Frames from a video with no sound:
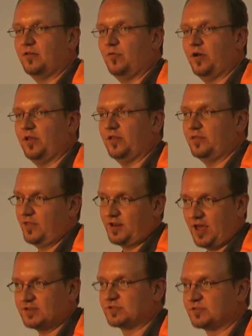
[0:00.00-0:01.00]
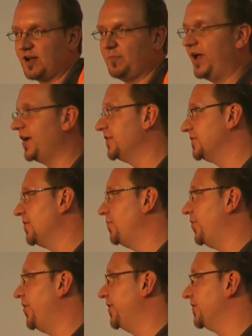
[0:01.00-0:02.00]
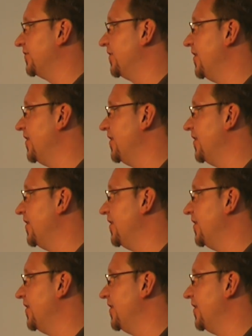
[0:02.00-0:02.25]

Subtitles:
well, that has to come back at some point.